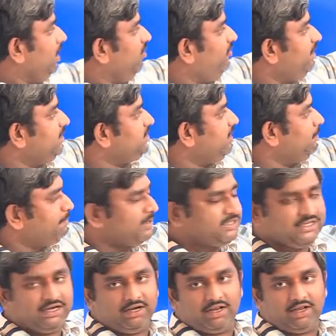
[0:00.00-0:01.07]
If it is
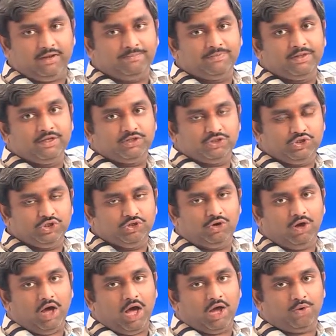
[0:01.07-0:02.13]
representing
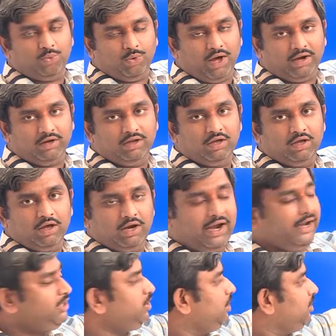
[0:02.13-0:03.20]
0 or 1,
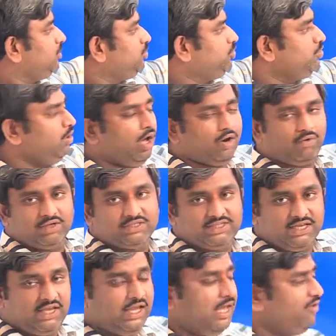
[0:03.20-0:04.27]
right? 0 or 1.
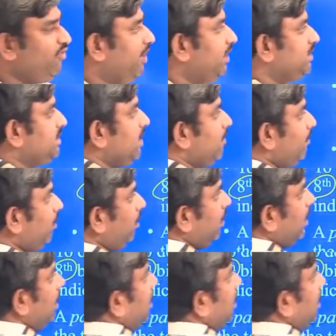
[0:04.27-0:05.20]
See here for example.